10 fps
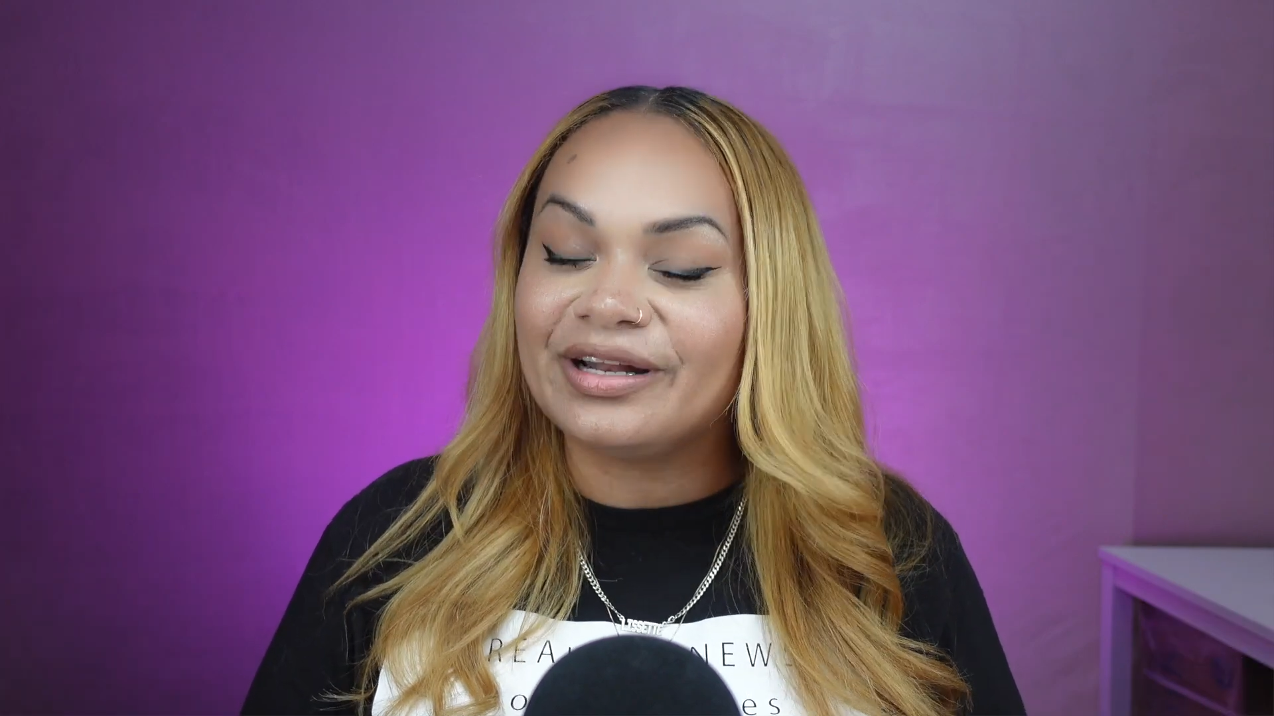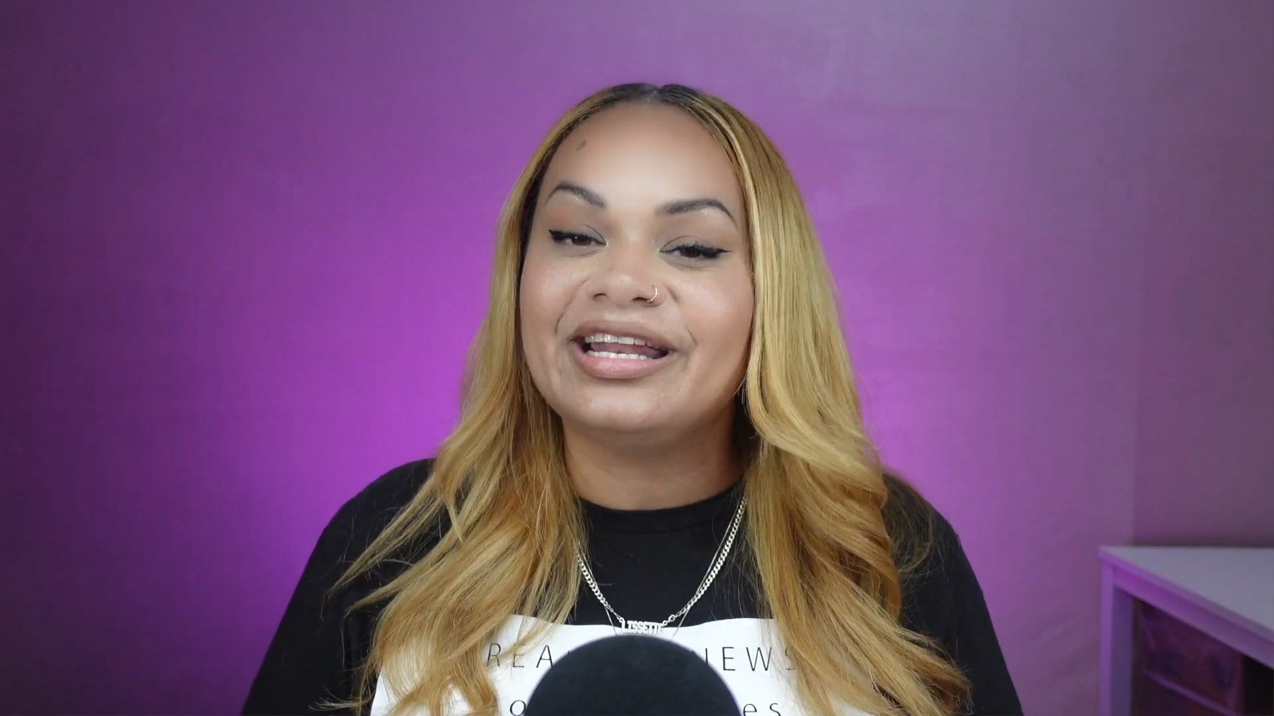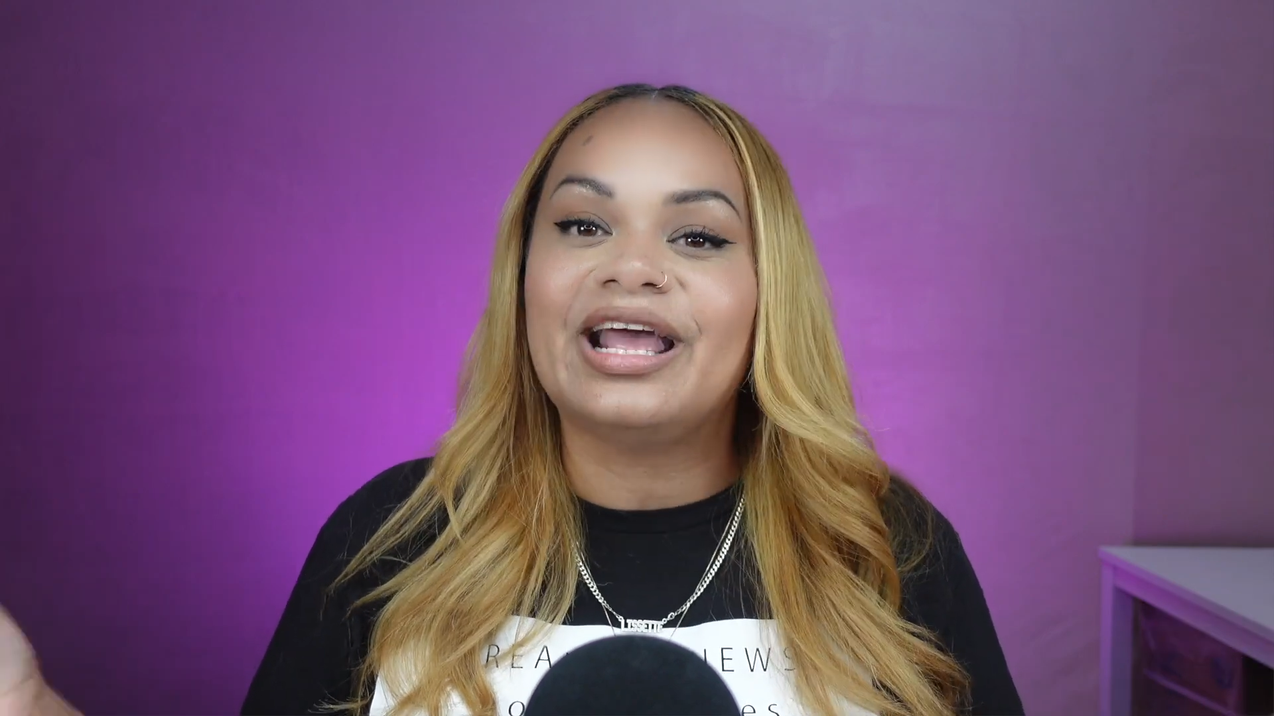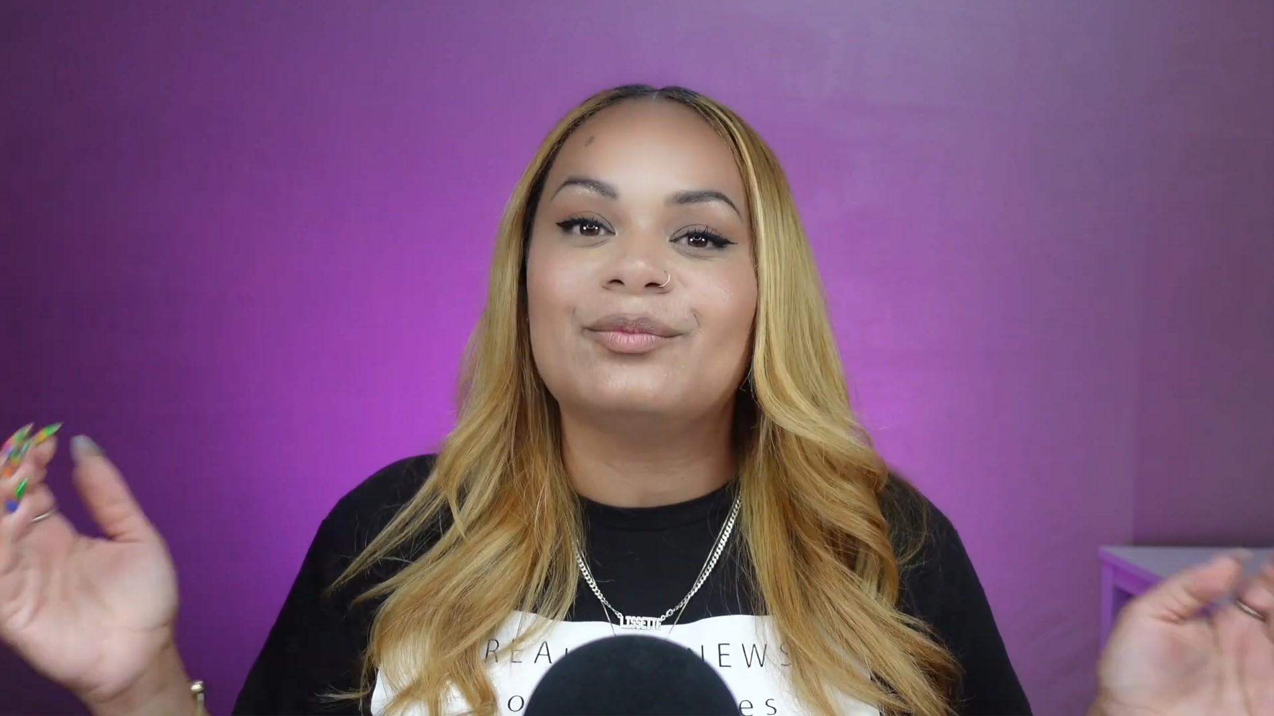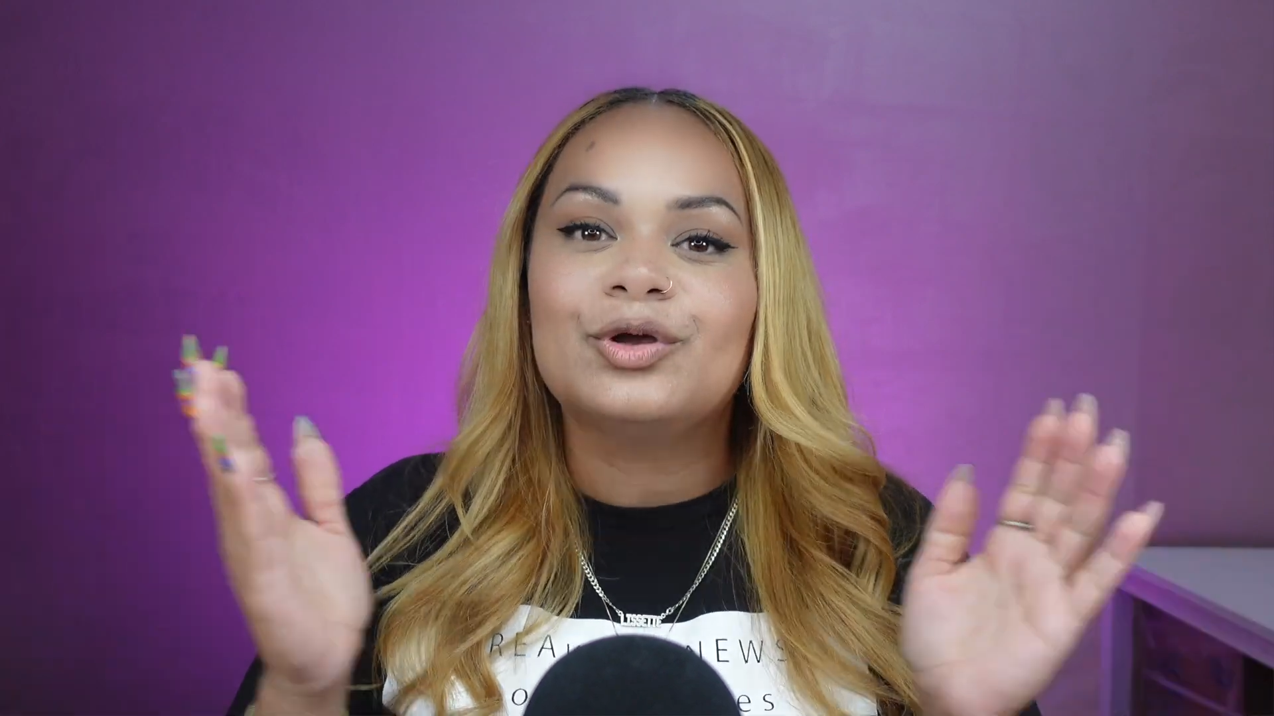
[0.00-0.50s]

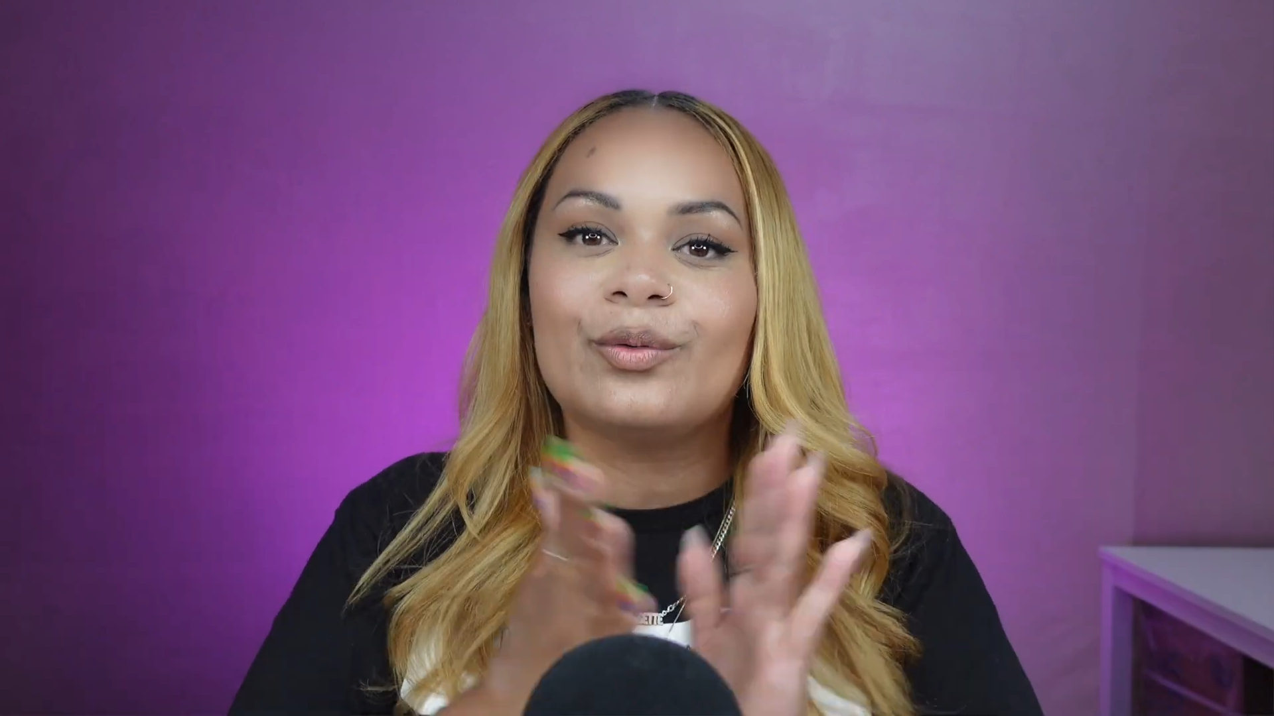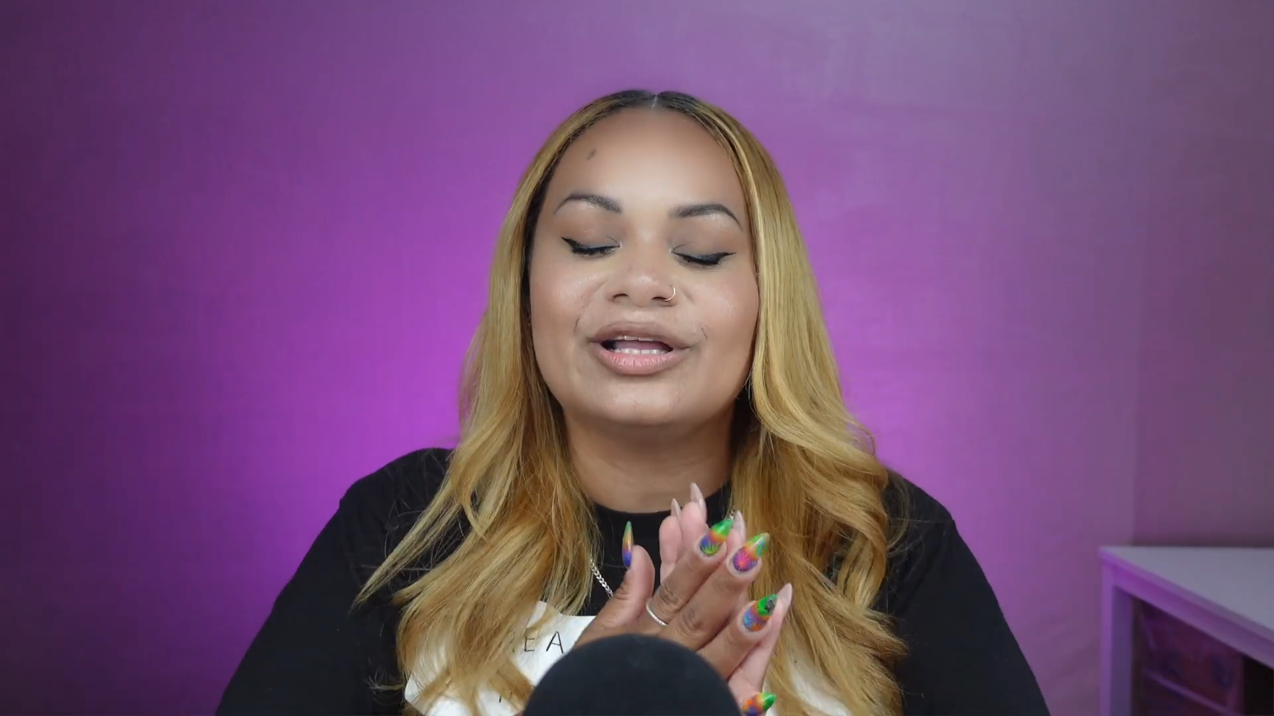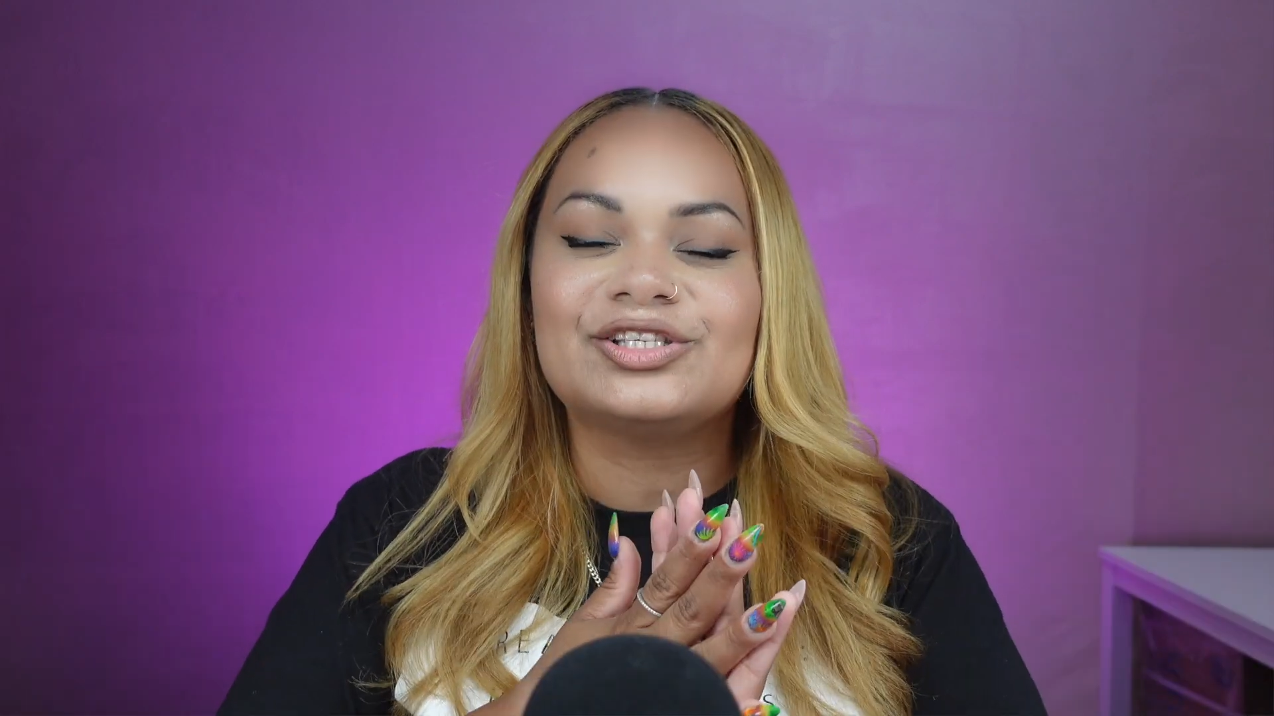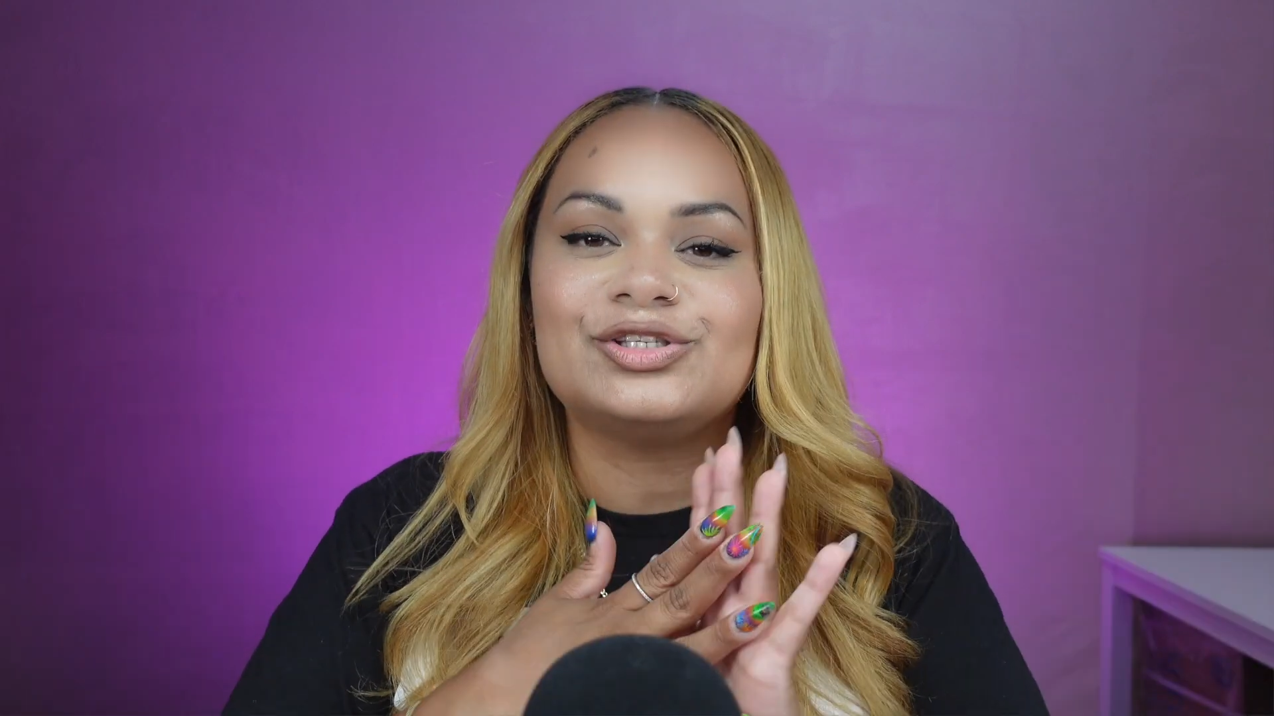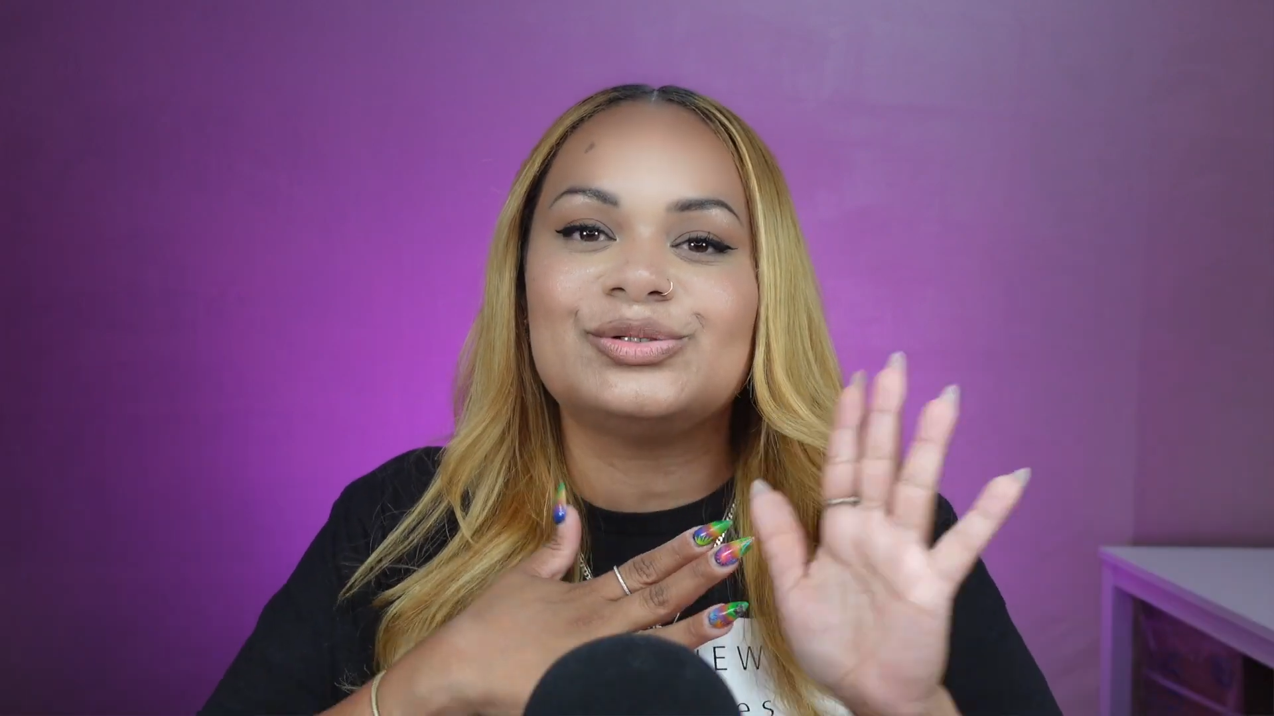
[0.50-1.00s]
in and we're
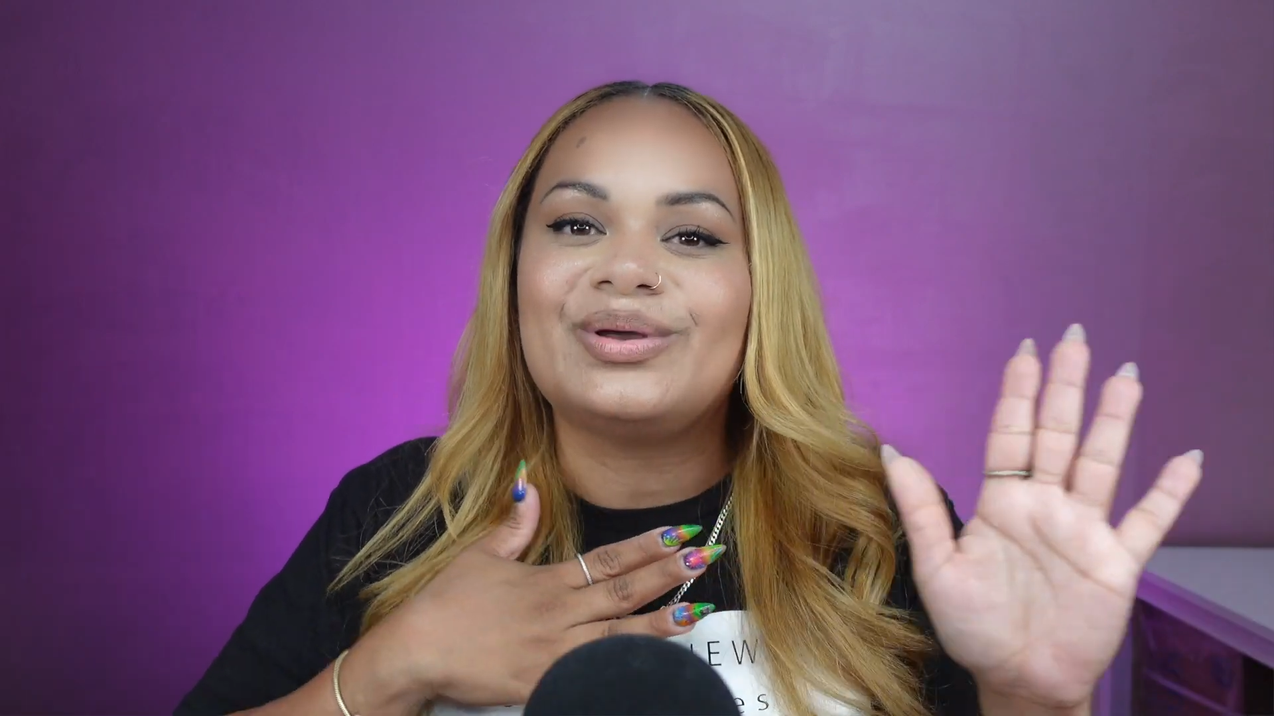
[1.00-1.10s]
going to do